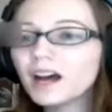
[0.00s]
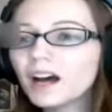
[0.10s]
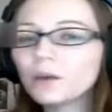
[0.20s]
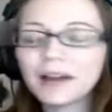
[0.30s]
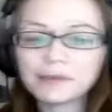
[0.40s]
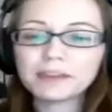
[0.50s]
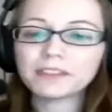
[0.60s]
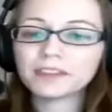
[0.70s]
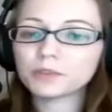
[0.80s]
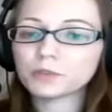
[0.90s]
My big
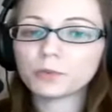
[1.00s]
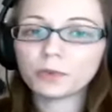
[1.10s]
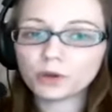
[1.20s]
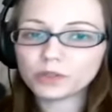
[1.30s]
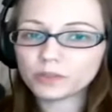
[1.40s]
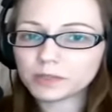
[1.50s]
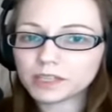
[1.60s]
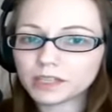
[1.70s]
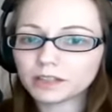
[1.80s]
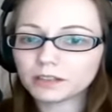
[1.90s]
thing is with those in
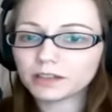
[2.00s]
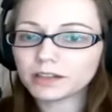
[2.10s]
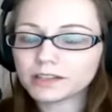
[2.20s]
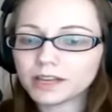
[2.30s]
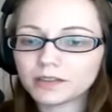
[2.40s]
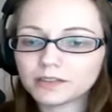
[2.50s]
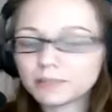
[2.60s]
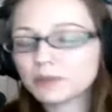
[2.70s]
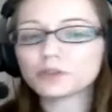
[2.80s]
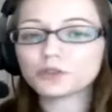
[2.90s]
particular is that if
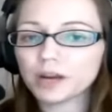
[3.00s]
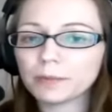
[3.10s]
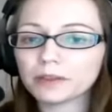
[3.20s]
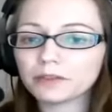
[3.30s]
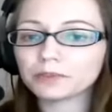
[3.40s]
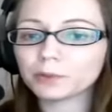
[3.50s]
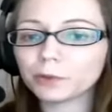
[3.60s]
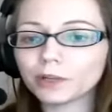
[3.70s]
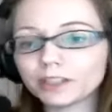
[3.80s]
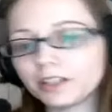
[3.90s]
some of those drop on the
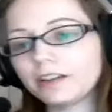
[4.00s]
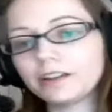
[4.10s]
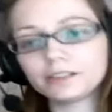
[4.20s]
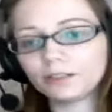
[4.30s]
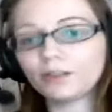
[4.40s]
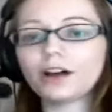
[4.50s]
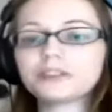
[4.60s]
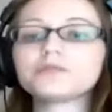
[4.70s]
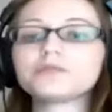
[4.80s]
floor, they're lost